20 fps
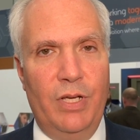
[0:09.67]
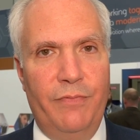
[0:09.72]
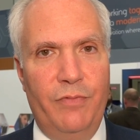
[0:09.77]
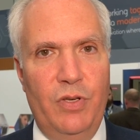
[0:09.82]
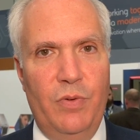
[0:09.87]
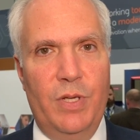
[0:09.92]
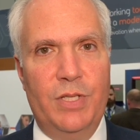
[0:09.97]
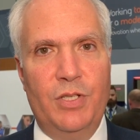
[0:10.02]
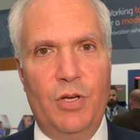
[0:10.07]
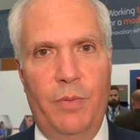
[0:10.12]
of
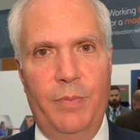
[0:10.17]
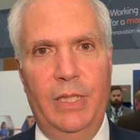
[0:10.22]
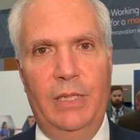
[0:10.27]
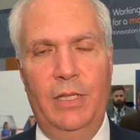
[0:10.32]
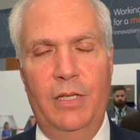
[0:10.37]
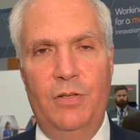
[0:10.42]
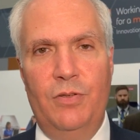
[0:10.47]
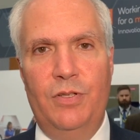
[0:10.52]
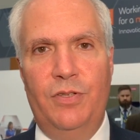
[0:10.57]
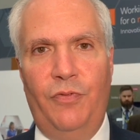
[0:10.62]
U.S. Army
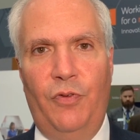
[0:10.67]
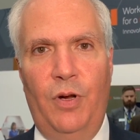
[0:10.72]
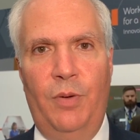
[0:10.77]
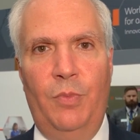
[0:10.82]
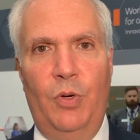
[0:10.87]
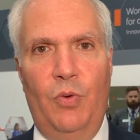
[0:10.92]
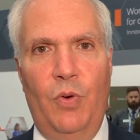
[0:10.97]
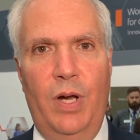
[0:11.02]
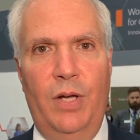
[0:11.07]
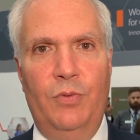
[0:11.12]
leaders
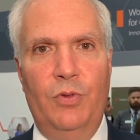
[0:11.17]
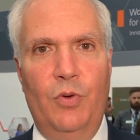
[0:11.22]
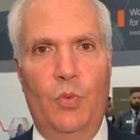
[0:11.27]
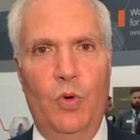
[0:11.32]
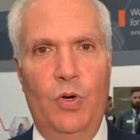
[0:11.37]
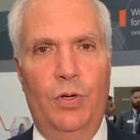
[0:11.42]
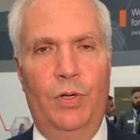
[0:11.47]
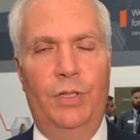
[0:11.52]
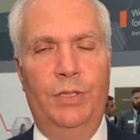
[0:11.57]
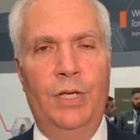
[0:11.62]
from around the
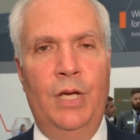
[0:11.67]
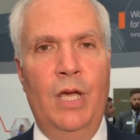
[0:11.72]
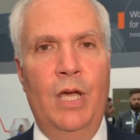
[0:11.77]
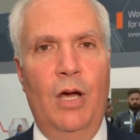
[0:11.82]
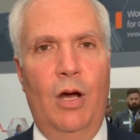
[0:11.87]
world.